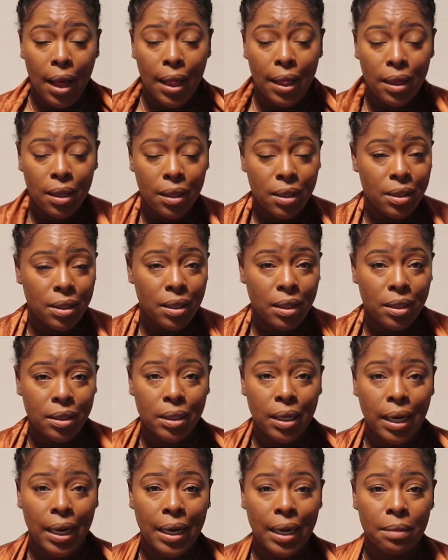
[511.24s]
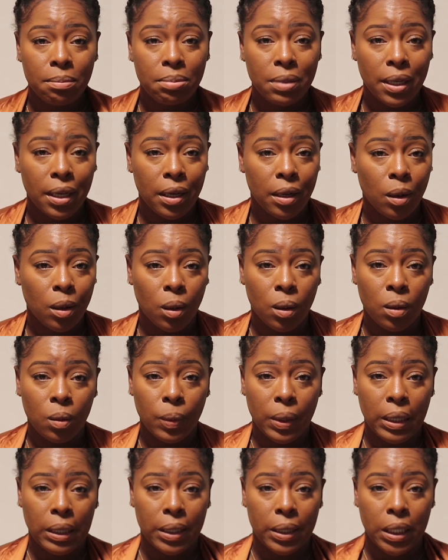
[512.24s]
this duster, I plan on
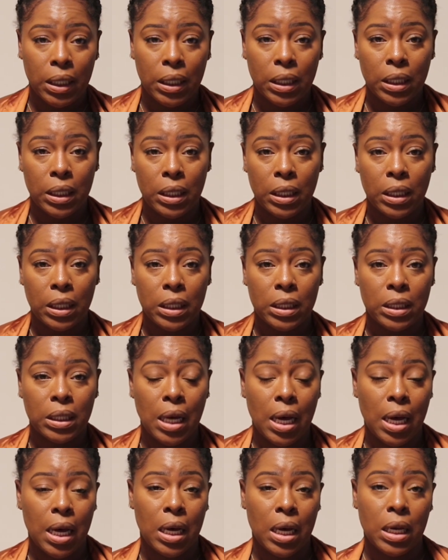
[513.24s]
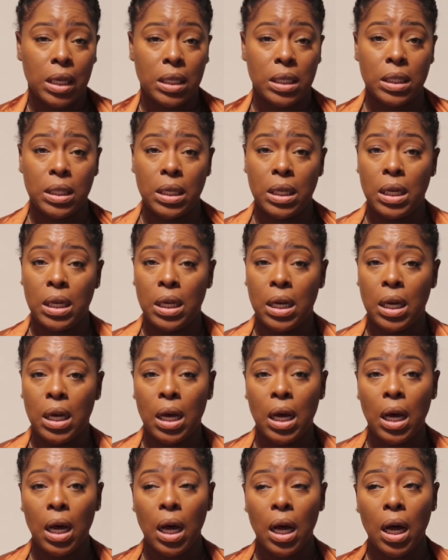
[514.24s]
wearing this as
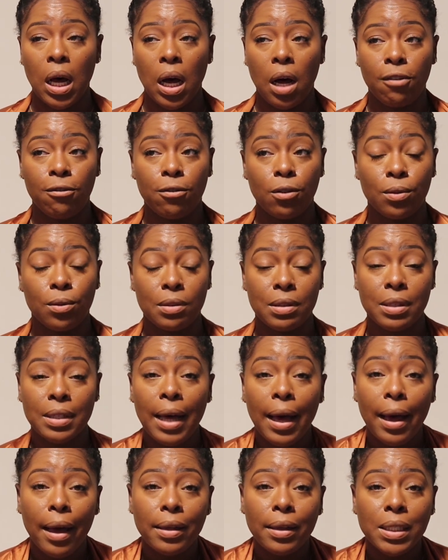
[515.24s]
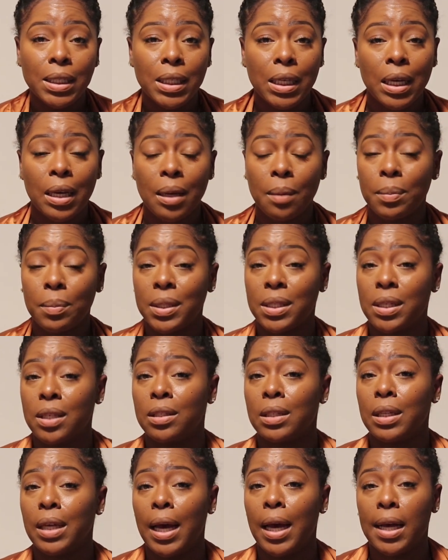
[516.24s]
a full set,
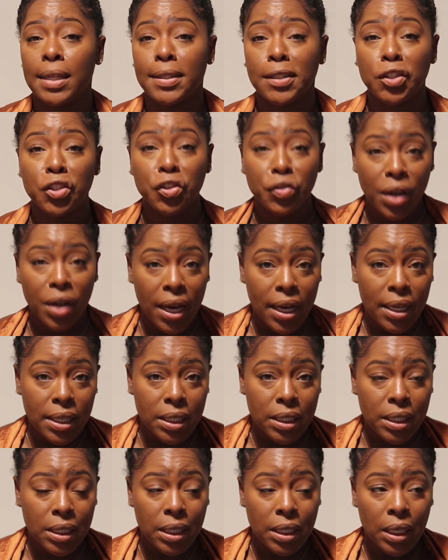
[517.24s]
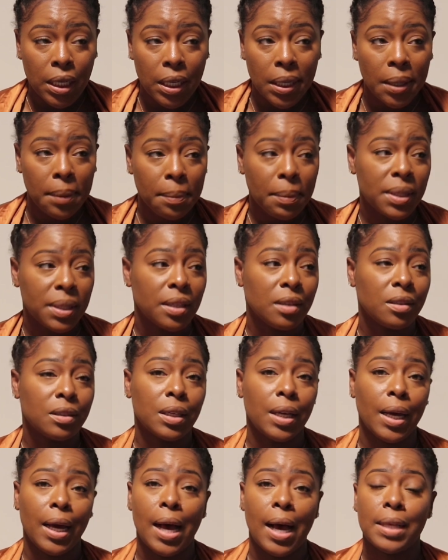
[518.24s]
potentially as a dress,
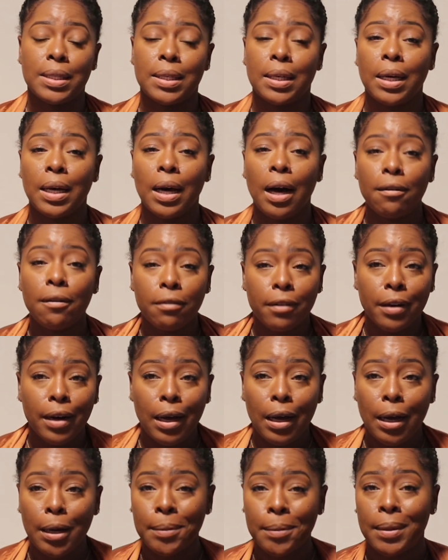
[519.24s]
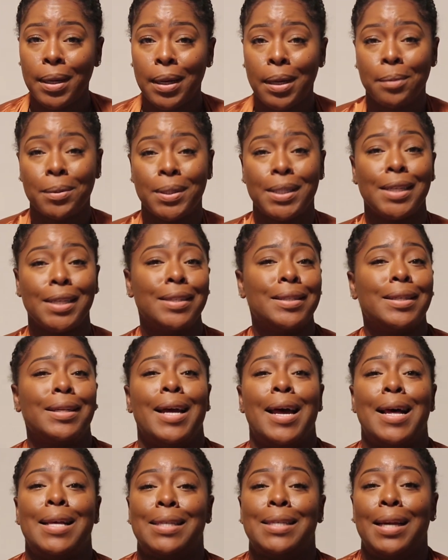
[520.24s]
potentially as a cover-up,
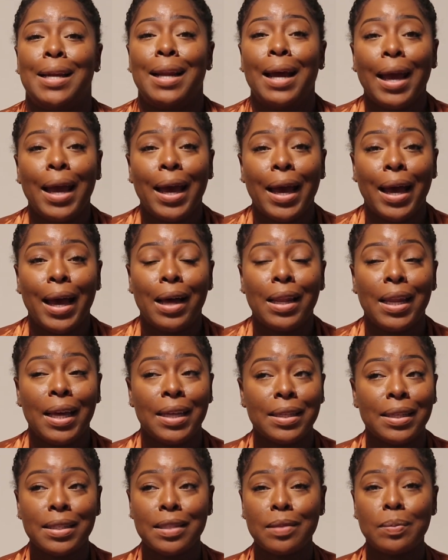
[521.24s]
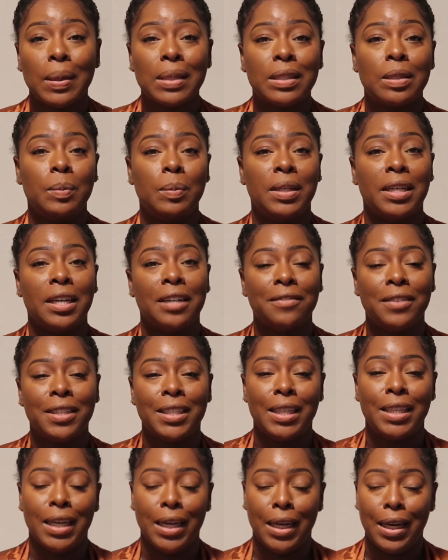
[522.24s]
potentially as a nightgown. Like, this is about to be
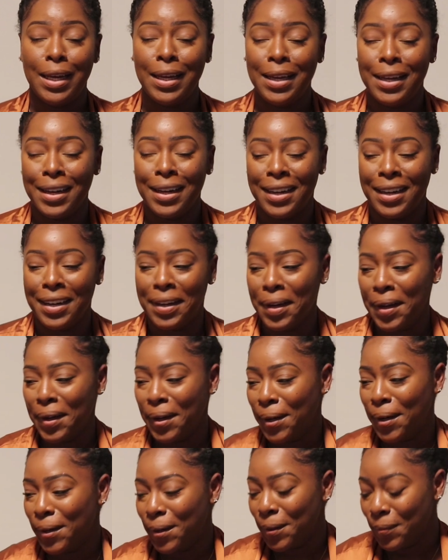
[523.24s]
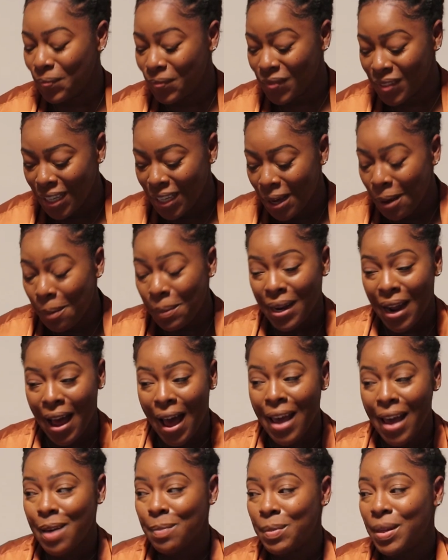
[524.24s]
everything. But
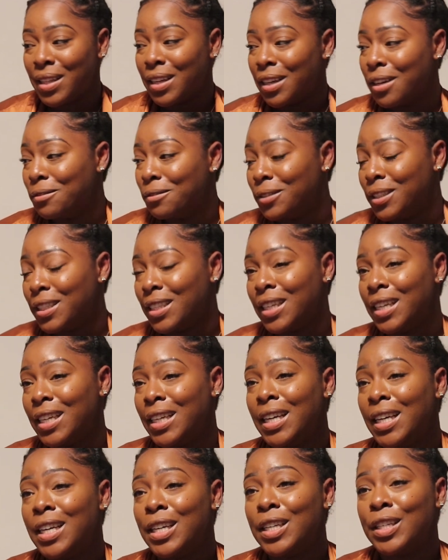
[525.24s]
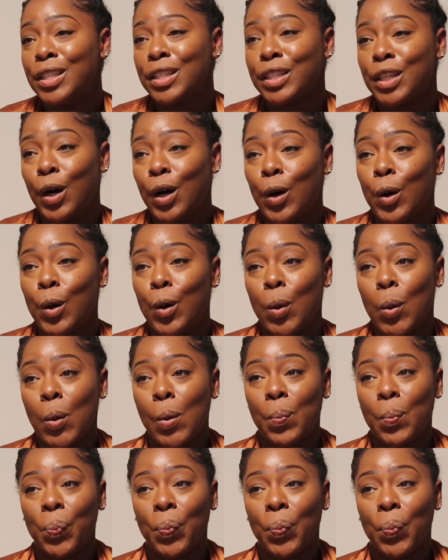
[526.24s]
I am in love with it. So